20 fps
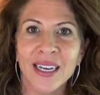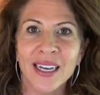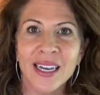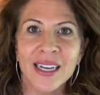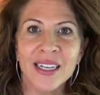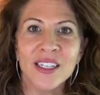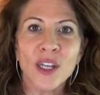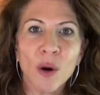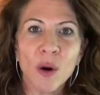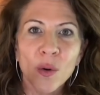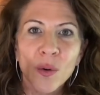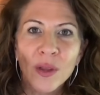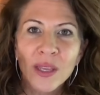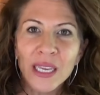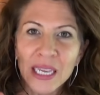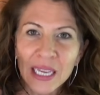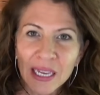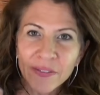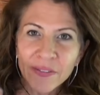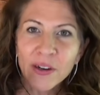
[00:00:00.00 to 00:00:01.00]
So
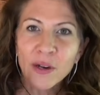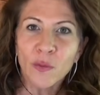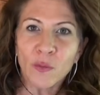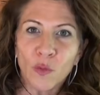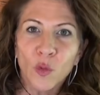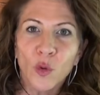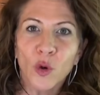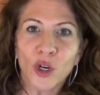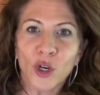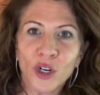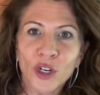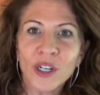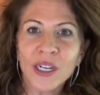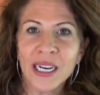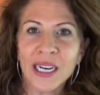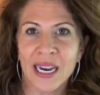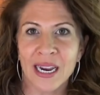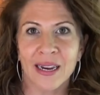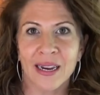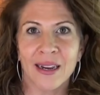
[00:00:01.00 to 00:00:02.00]
even
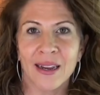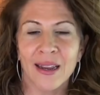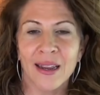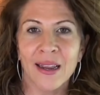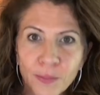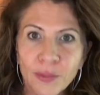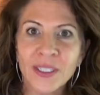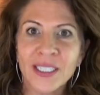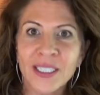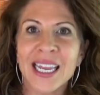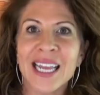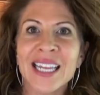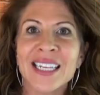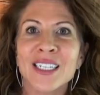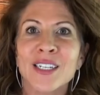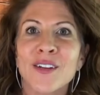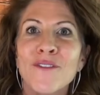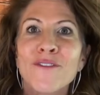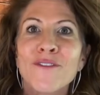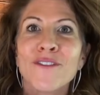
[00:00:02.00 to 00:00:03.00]
wording
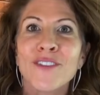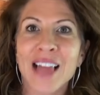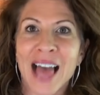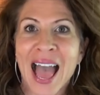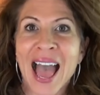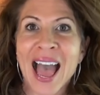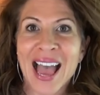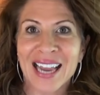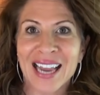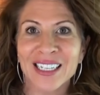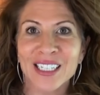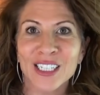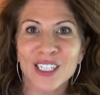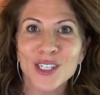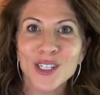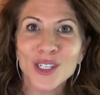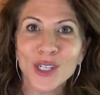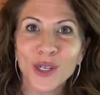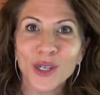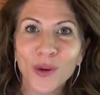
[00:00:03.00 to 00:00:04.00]
sends flags
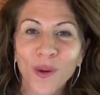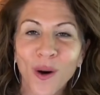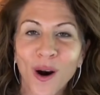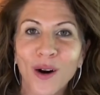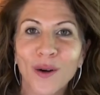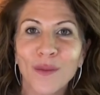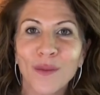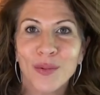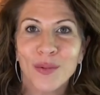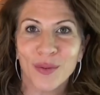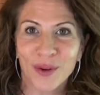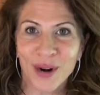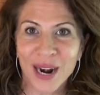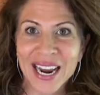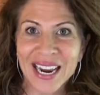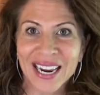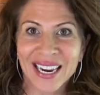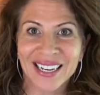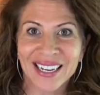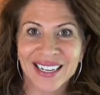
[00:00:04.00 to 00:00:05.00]
to our
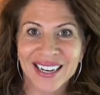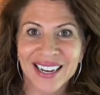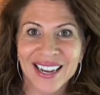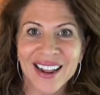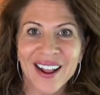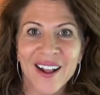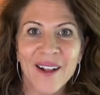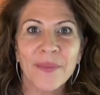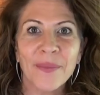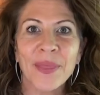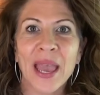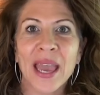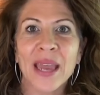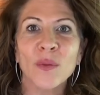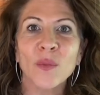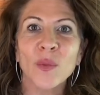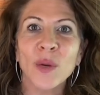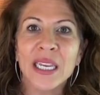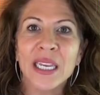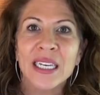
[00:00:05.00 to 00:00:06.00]
brain that
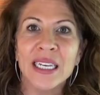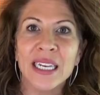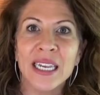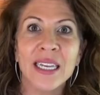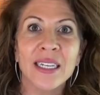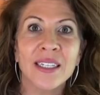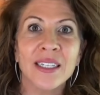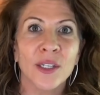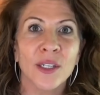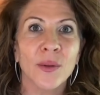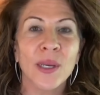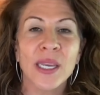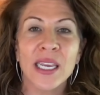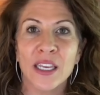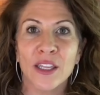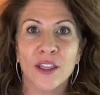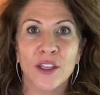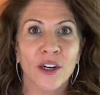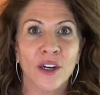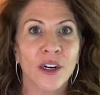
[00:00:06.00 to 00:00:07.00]
we need to
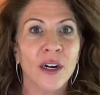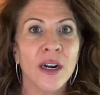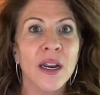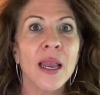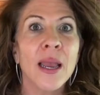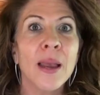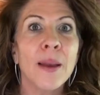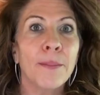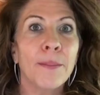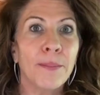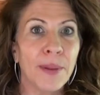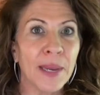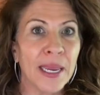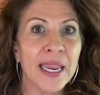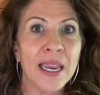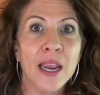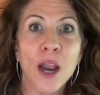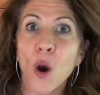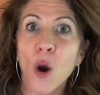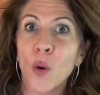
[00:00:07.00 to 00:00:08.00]
either
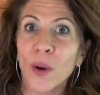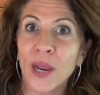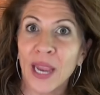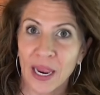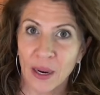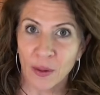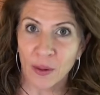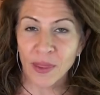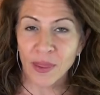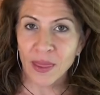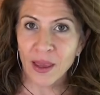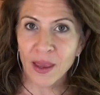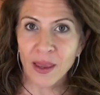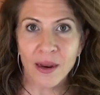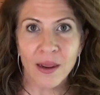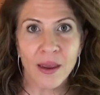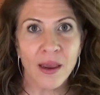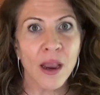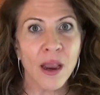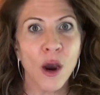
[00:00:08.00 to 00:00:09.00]
be okay with it,
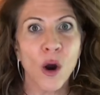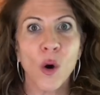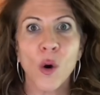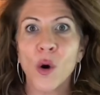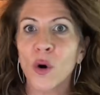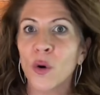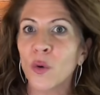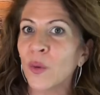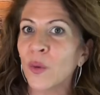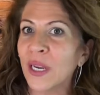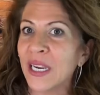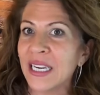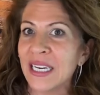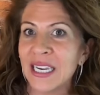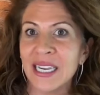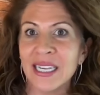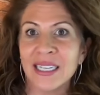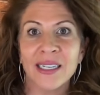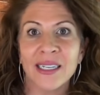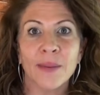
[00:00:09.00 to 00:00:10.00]
or we
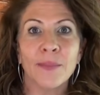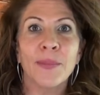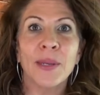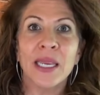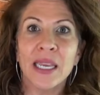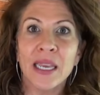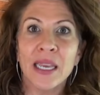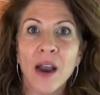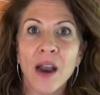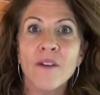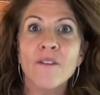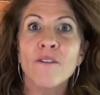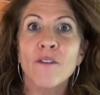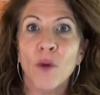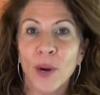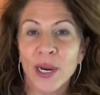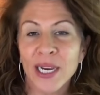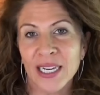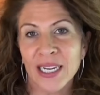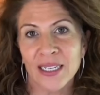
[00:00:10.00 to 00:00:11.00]
need to be
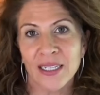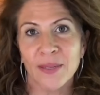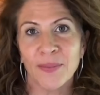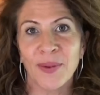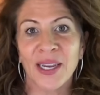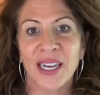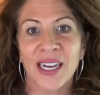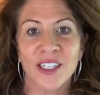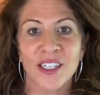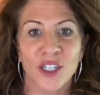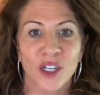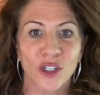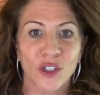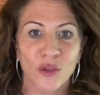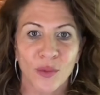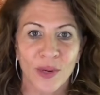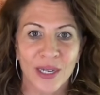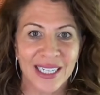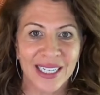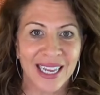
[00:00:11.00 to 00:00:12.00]
avoidant because there's
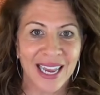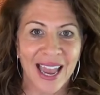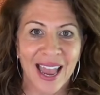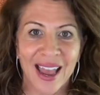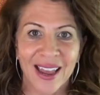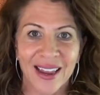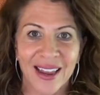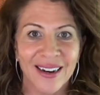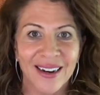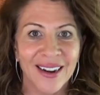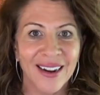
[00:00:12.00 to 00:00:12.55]
risk ahead.